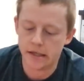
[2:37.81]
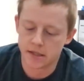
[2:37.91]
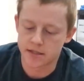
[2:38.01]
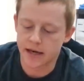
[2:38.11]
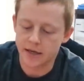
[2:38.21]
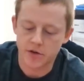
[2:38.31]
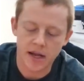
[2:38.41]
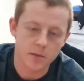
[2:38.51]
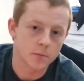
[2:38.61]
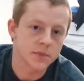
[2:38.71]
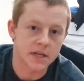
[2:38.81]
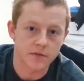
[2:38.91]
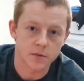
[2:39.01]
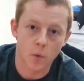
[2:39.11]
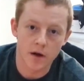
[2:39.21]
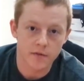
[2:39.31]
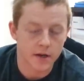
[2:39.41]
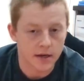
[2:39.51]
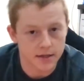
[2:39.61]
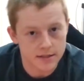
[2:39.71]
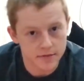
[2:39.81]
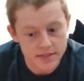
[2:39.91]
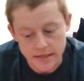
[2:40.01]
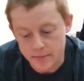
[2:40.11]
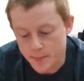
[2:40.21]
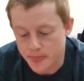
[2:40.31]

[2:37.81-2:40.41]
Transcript: It's an electric imp to give it Wi-Fi connectivity,